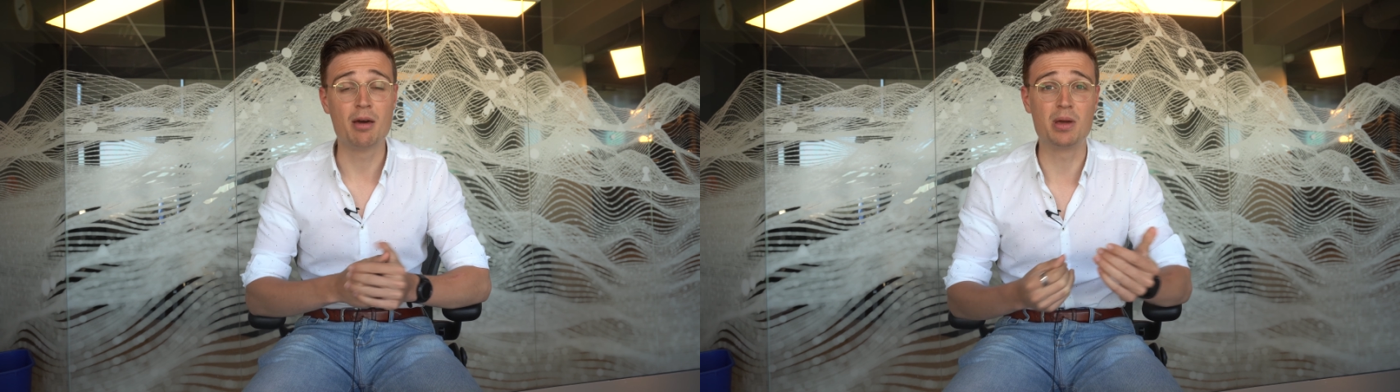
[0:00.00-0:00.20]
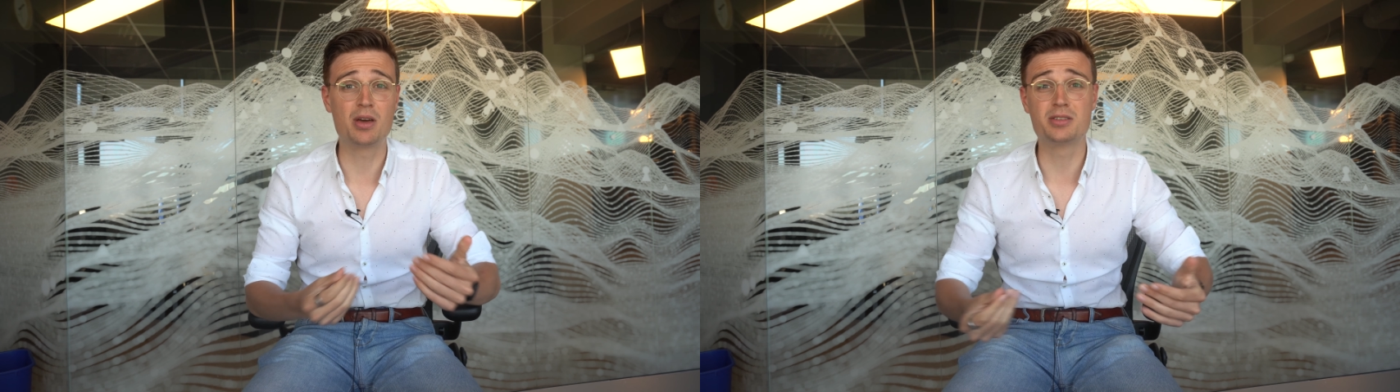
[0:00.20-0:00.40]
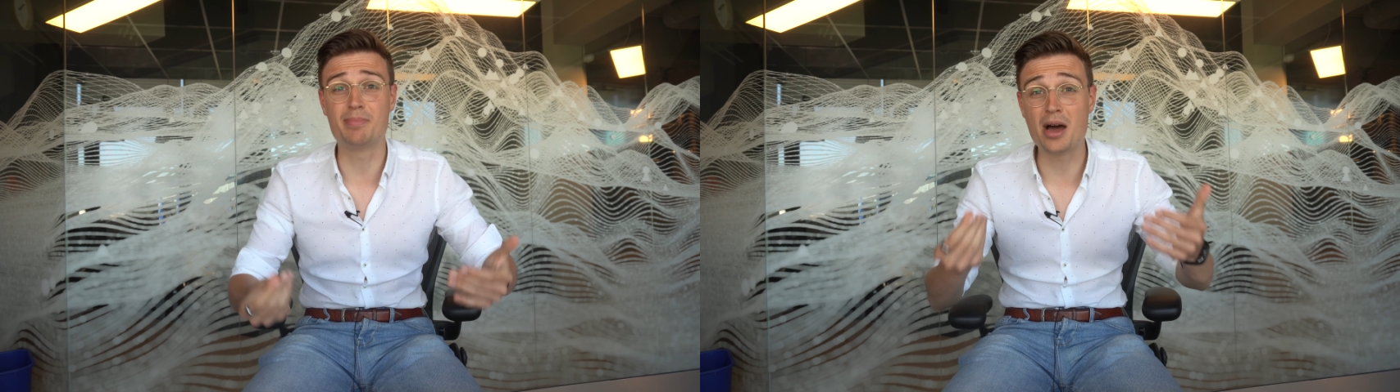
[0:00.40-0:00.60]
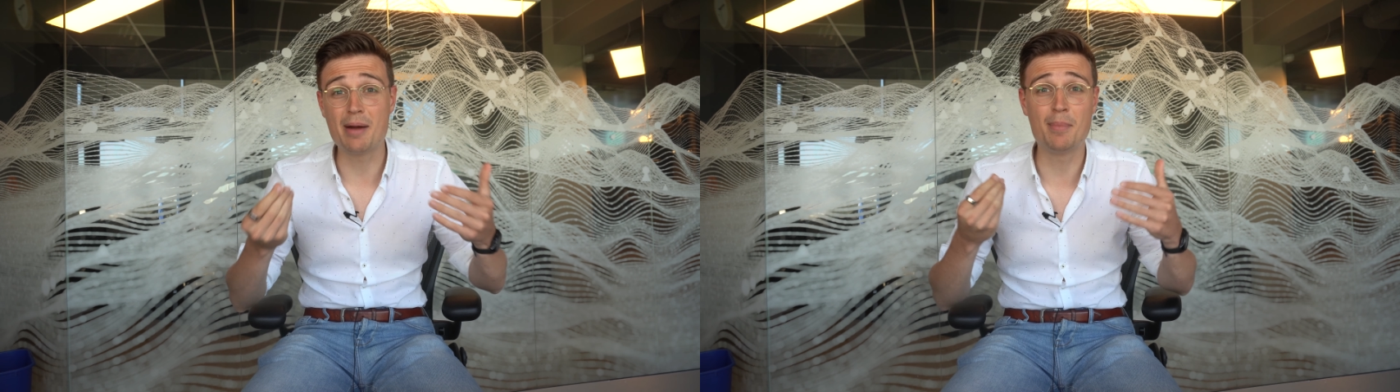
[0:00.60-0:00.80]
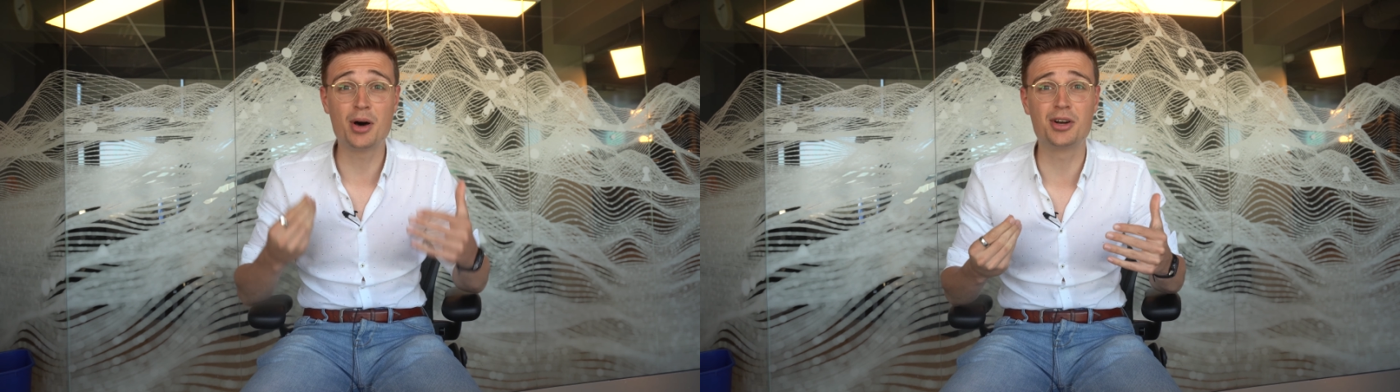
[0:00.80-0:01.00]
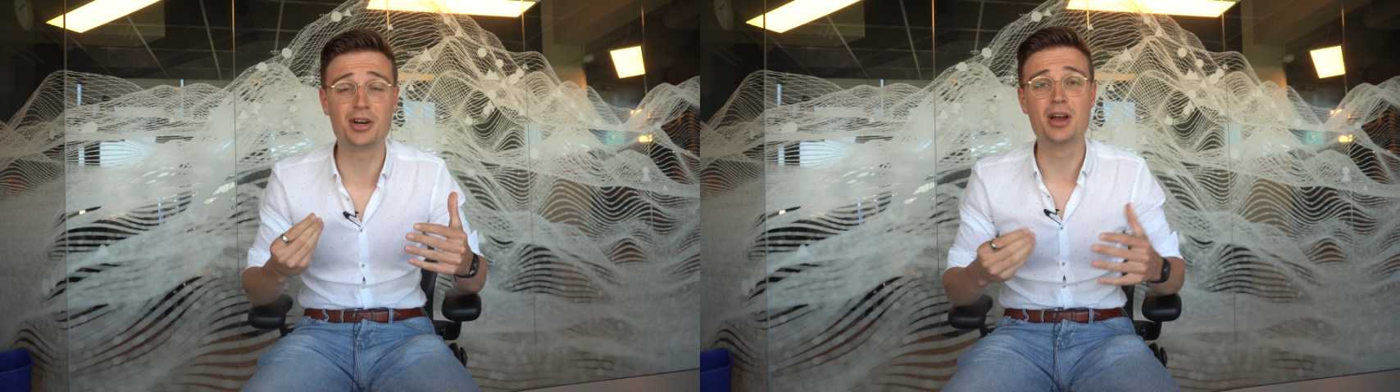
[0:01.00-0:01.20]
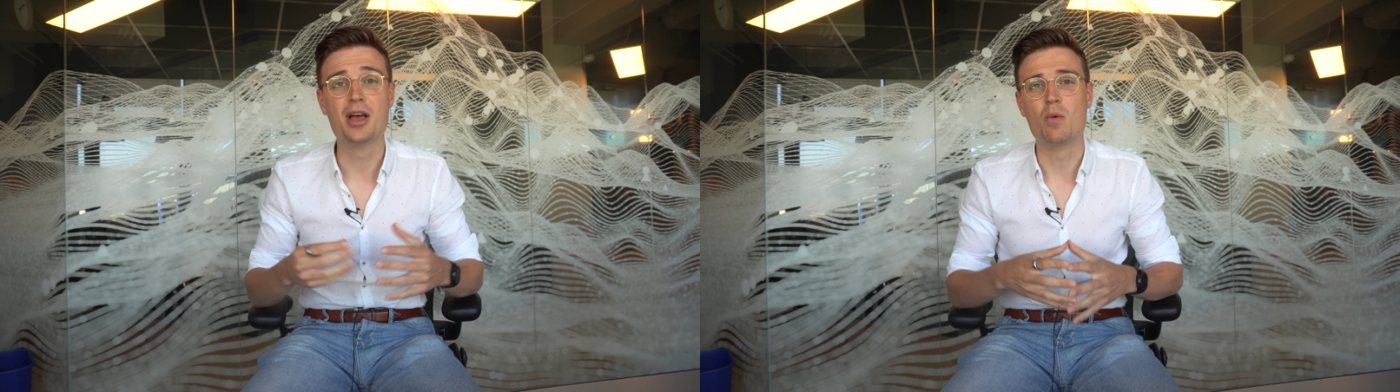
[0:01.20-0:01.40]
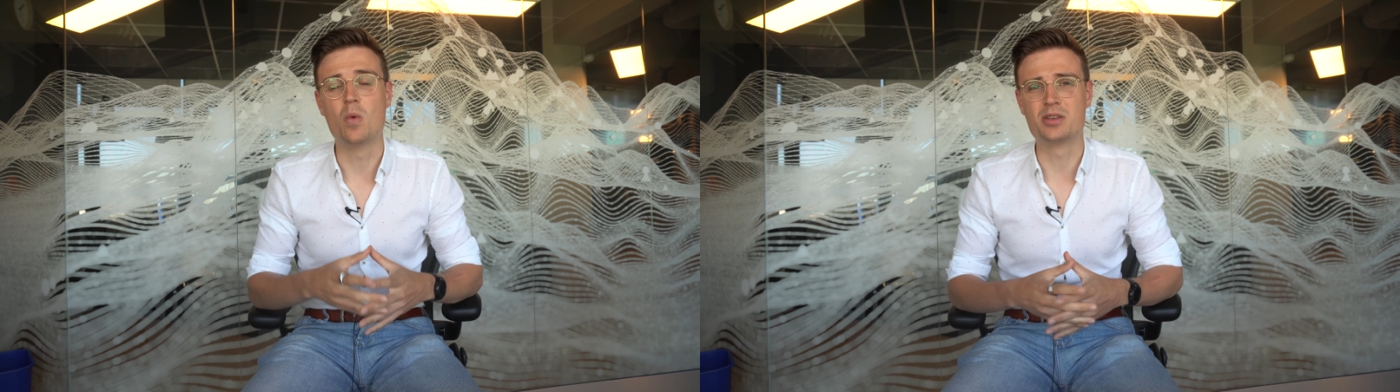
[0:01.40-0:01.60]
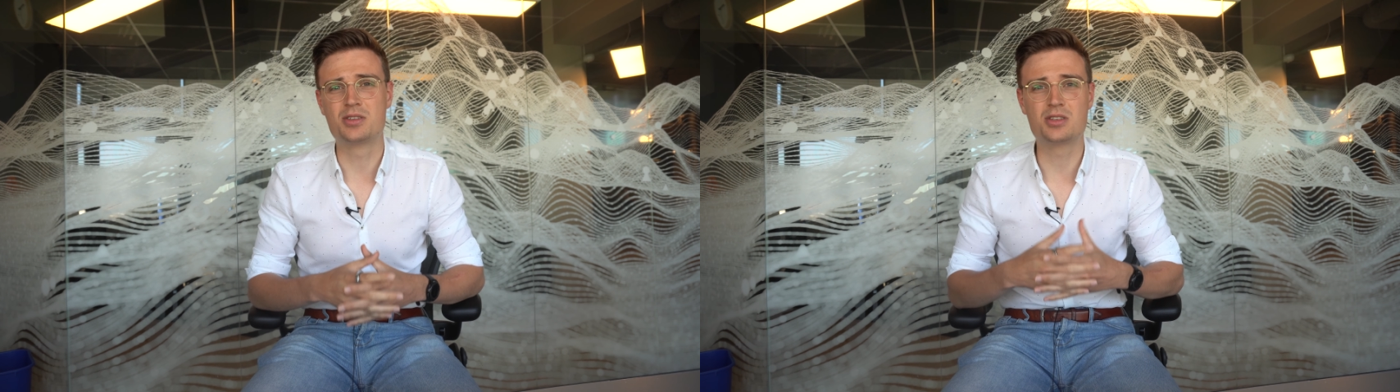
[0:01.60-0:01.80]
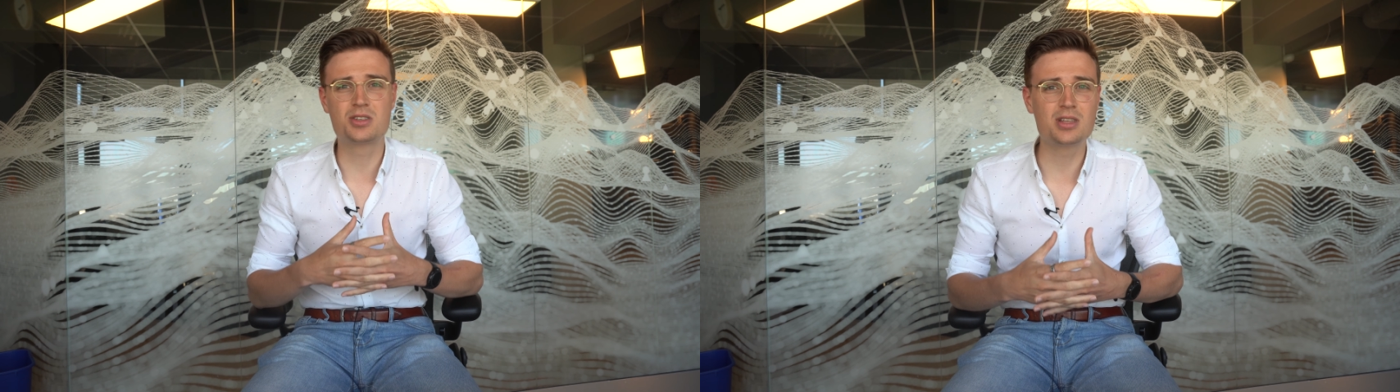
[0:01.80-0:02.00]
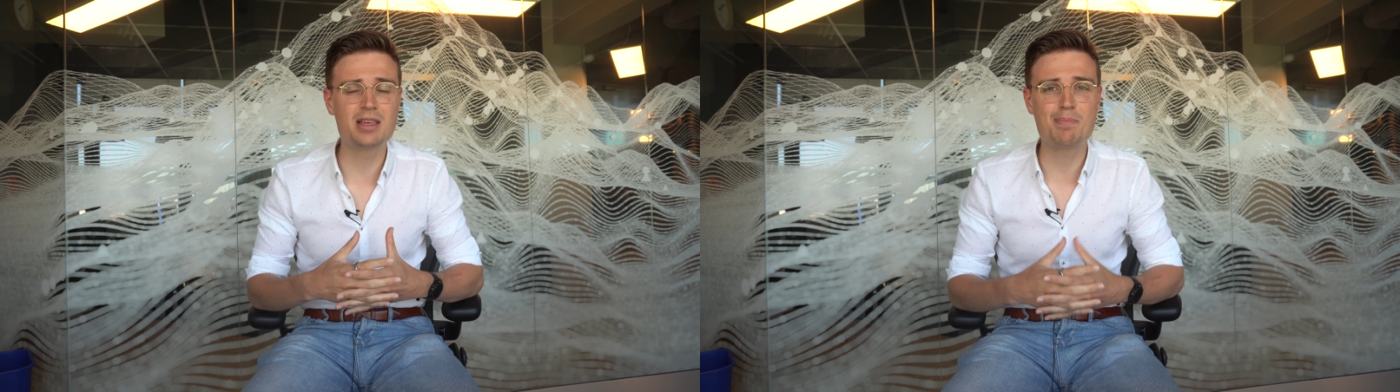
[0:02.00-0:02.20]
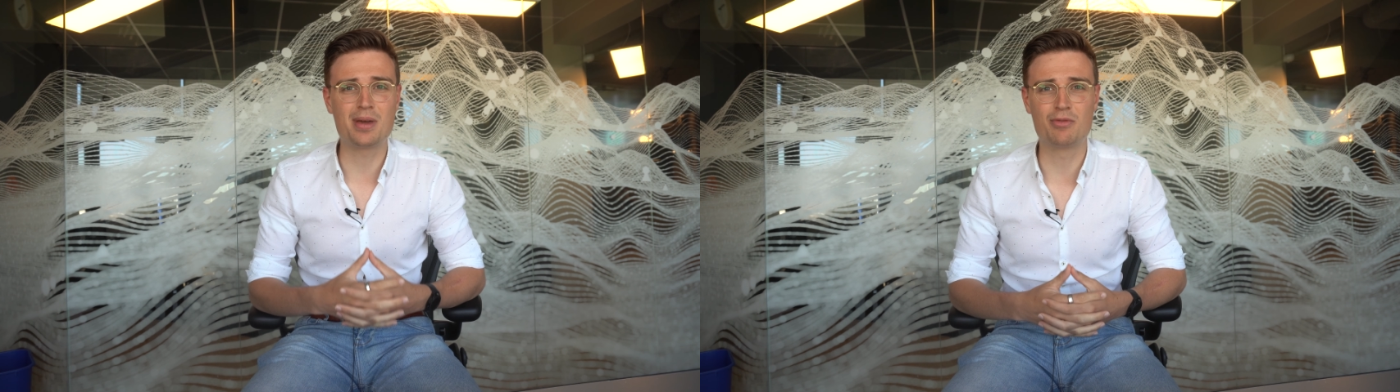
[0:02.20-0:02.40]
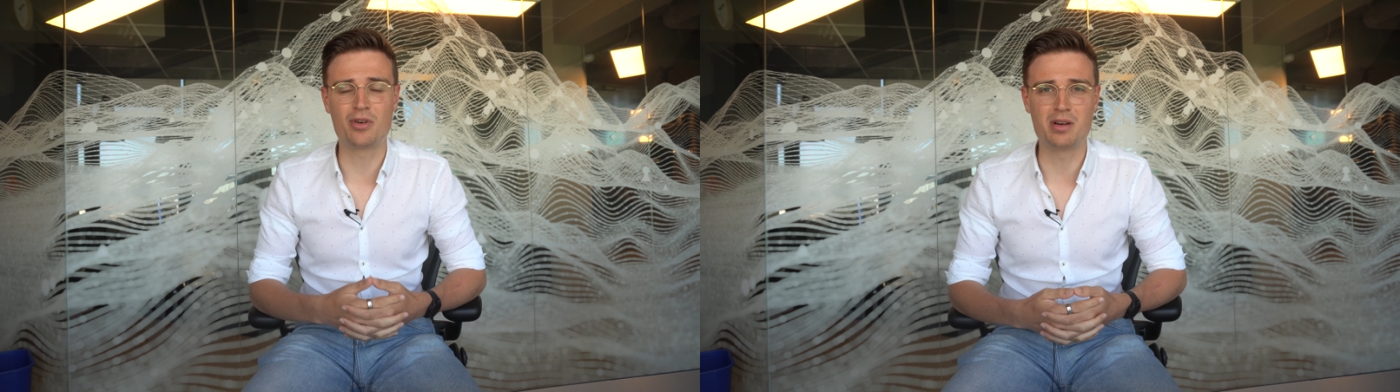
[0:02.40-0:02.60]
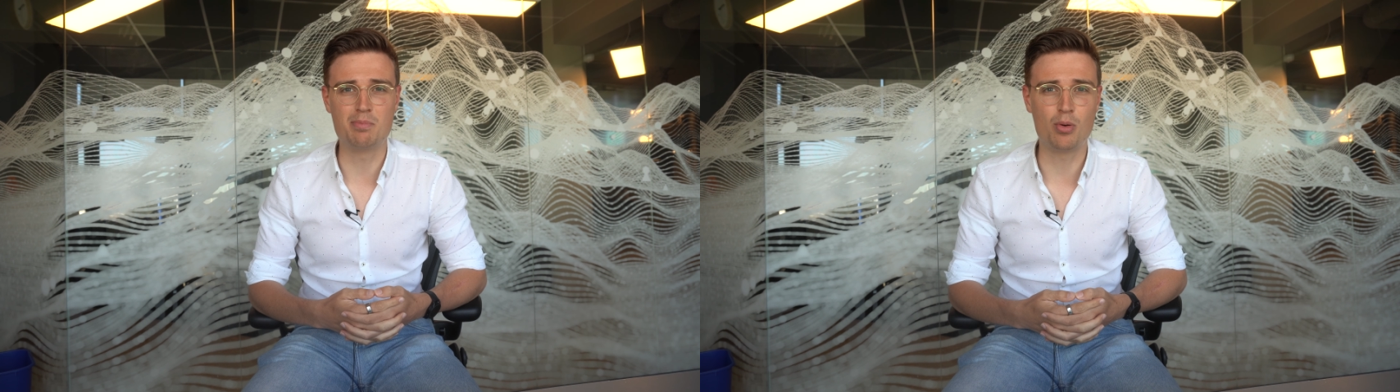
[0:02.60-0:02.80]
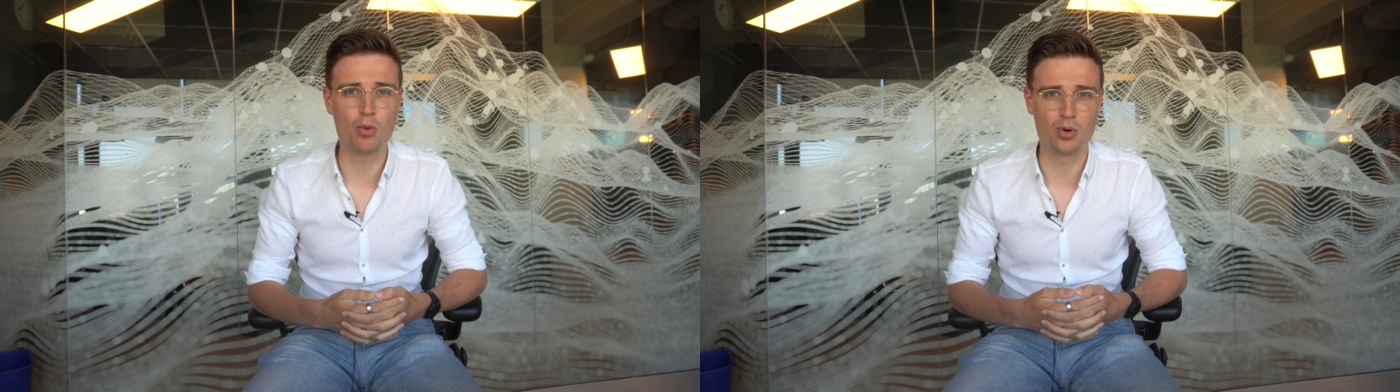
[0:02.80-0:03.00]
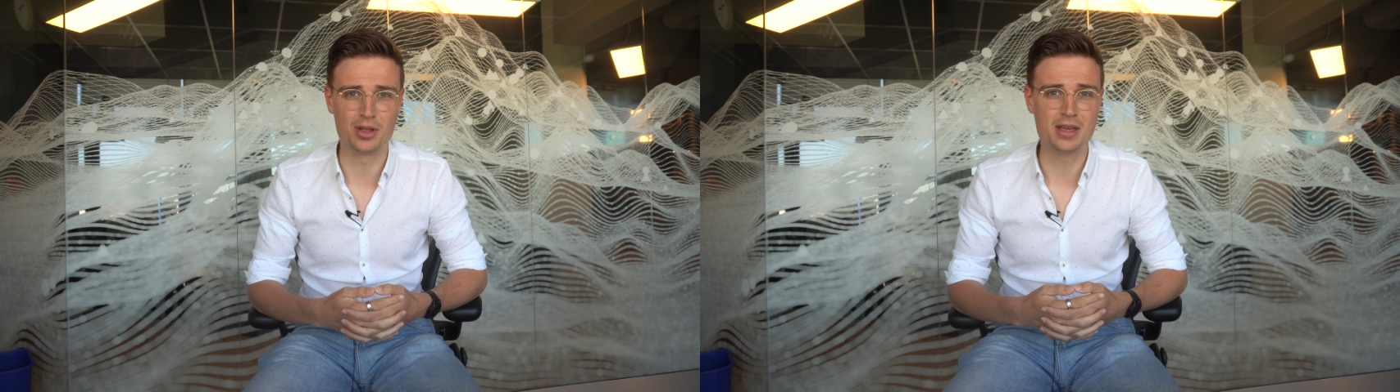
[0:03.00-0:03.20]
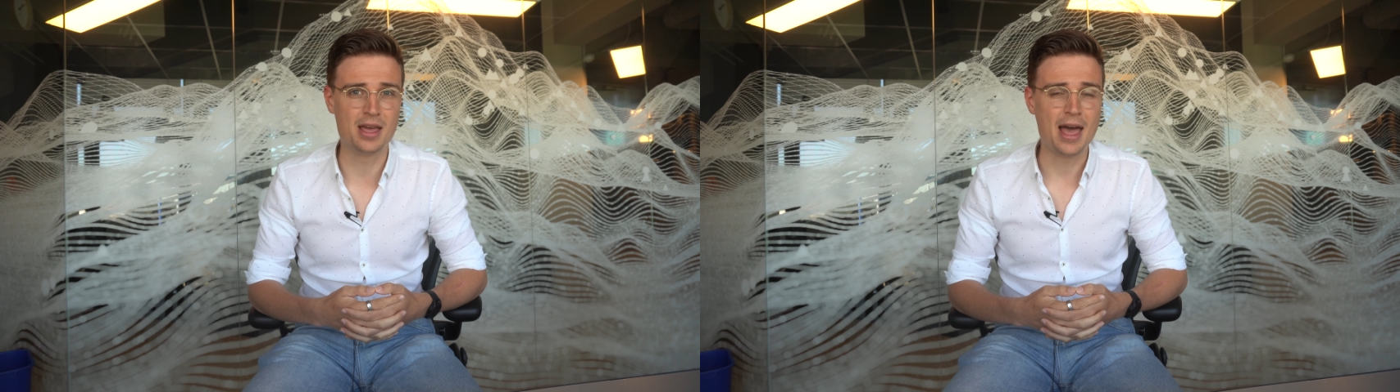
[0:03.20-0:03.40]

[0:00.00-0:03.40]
because my mother was sleeping very poorly.